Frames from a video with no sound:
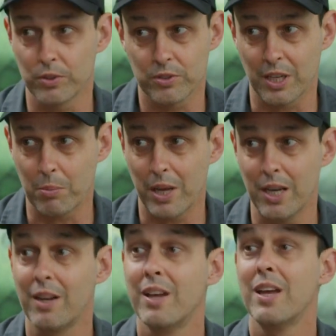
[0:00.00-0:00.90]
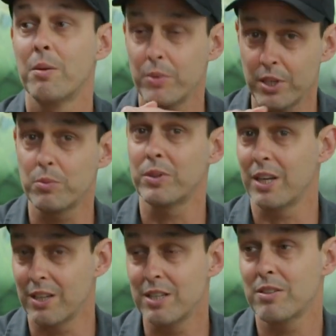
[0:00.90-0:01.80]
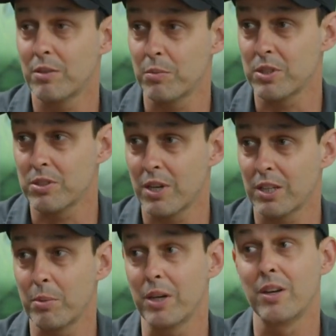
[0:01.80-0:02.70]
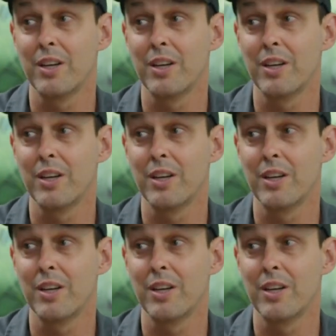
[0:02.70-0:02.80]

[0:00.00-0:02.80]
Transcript: looks like paint, plus with that adhesive that we just talked about,